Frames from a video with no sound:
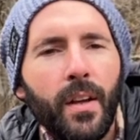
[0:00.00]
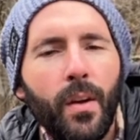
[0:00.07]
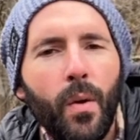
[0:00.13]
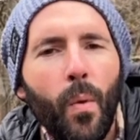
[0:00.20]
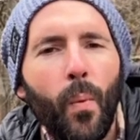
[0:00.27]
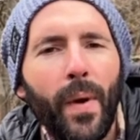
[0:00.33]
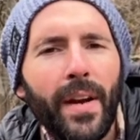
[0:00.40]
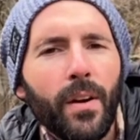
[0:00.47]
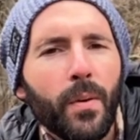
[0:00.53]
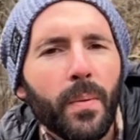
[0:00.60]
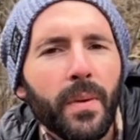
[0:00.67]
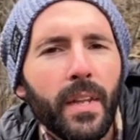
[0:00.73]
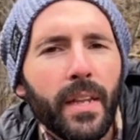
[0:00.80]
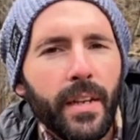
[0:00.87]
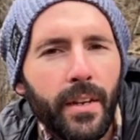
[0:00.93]
we don't
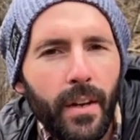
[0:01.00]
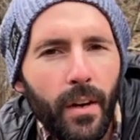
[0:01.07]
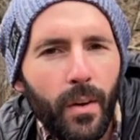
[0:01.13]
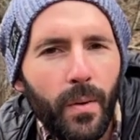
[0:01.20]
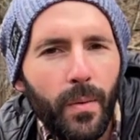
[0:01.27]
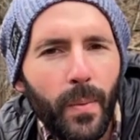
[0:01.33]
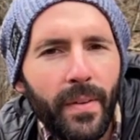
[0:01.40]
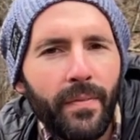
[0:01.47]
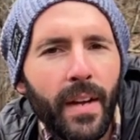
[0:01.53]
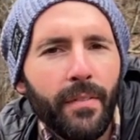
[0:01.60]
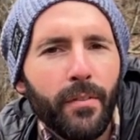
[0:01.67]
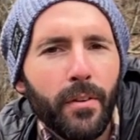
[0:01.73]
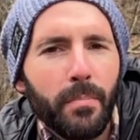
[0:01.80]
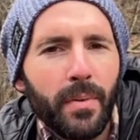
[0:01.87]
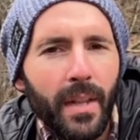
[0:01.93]
really know. We've
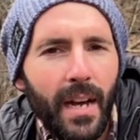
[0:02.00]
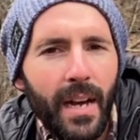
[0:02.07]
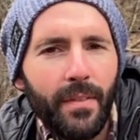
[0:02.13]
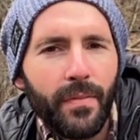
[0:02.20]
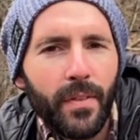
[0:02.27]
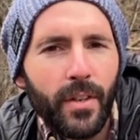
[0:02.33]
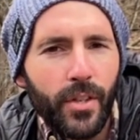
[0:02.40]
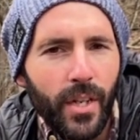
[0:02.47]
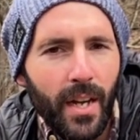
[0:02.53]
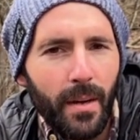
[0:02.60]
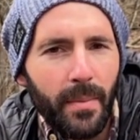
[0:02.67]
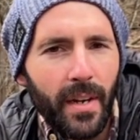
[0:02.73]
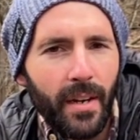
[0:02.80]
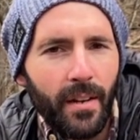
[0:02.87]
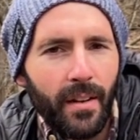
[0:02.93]
never applied for a
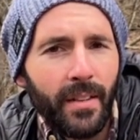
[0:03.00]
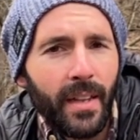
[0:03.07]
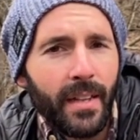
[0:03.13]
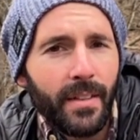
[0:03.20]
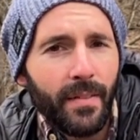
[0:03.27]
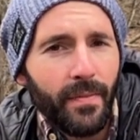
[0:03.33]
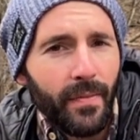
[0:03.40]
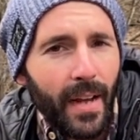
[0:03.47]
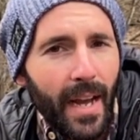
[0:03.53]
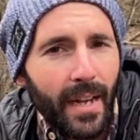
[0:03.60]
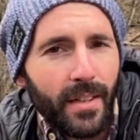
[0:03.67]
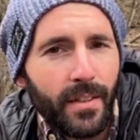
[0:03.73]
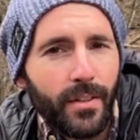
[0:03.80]
job here, and that's a fact.